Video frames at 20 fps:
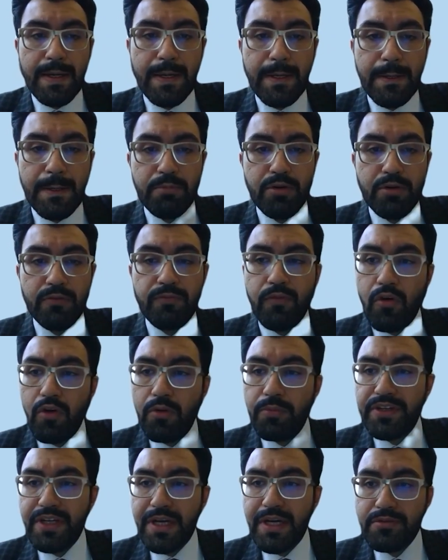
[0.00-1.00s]
perform
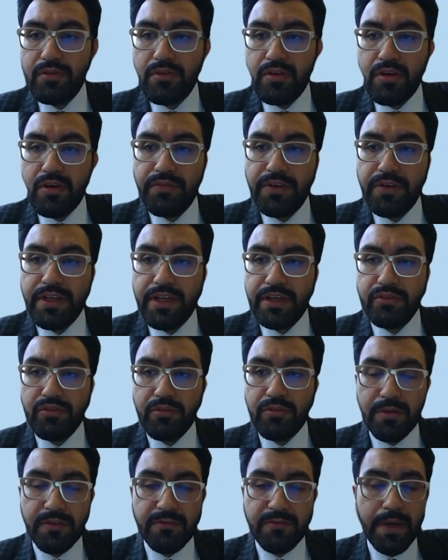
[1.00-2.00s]
capsulorrhaphy in a
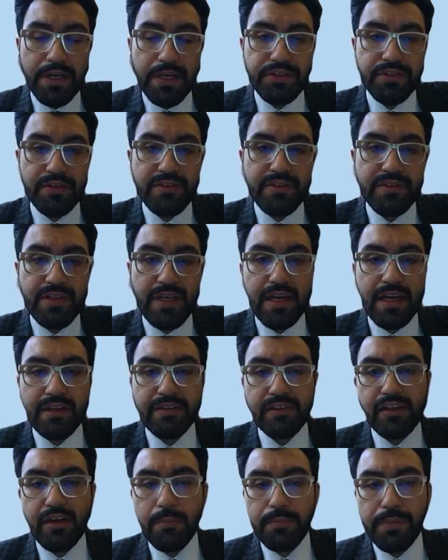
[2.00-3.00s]
group of patients and
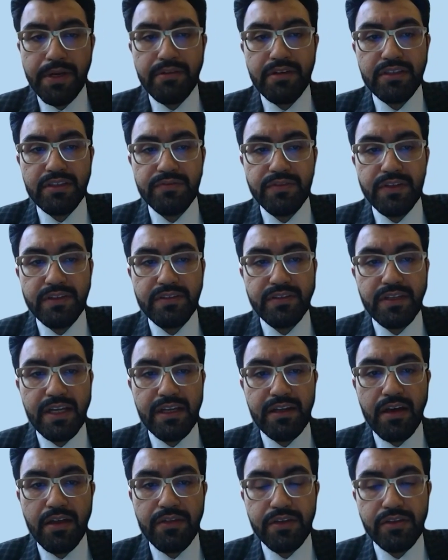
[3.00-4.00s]
compare it with
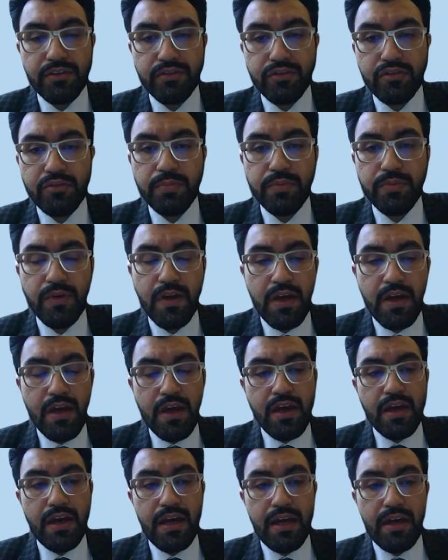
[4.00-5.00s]
another group
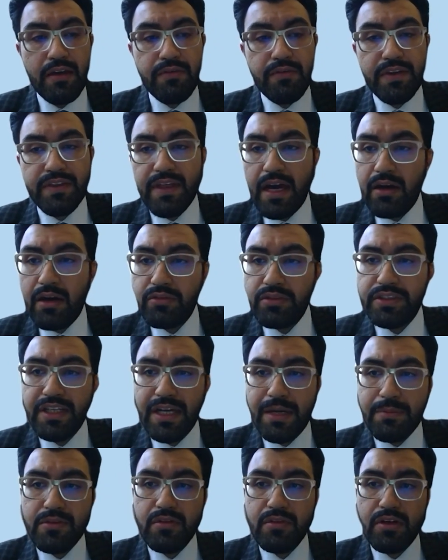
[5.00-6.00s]
without
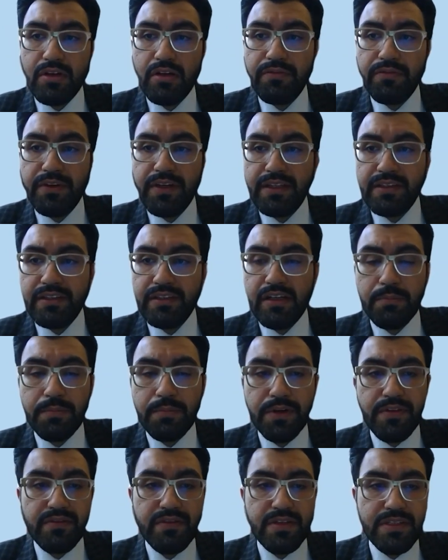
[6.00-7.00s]
capsulorrhaphy and
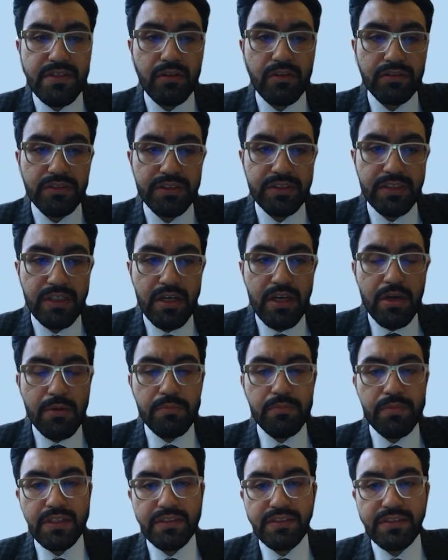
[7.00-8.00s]
compare the results.
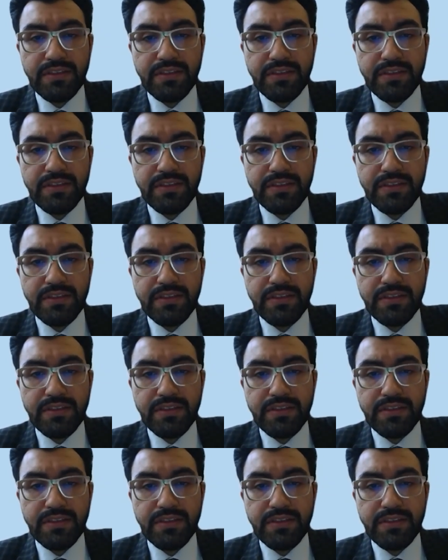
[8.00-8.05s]
But